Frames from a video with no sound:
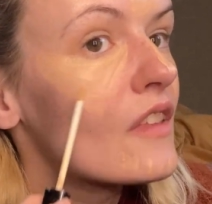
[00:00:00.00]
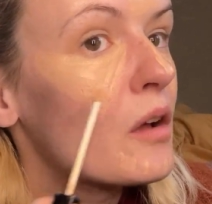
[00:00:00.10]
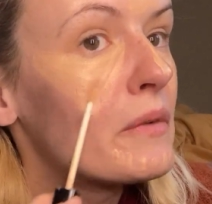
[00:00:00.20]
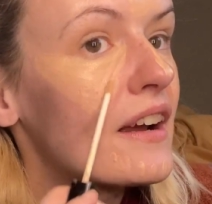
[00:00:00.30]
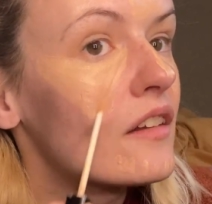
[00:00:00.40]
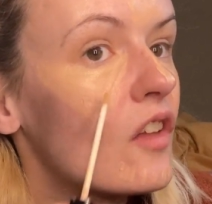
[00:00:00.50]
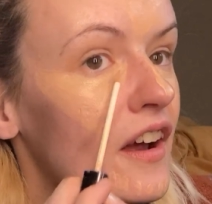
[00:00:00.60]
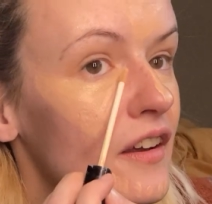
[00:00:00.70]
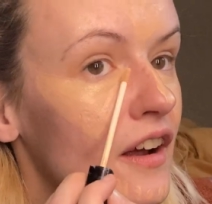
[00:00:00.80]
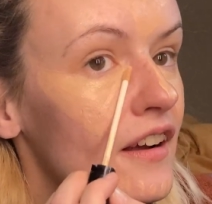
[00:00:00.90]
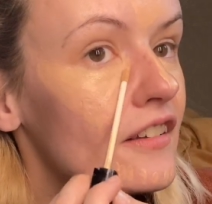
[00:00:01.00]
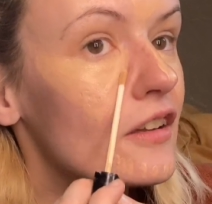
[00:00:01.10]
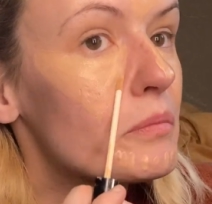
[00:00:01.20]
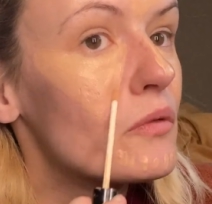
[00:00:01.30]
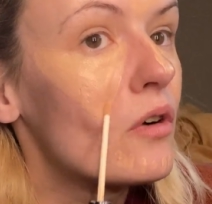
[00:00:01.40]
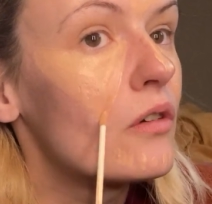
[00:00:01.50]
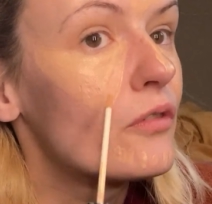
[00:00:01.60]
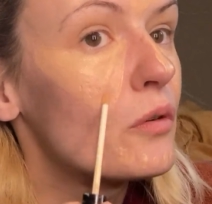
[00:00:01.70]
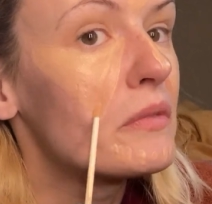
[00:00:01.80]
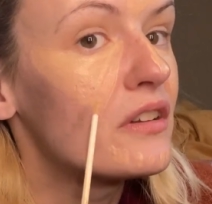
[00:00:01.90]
I'm not gonna lie, you guys, it's been rough for me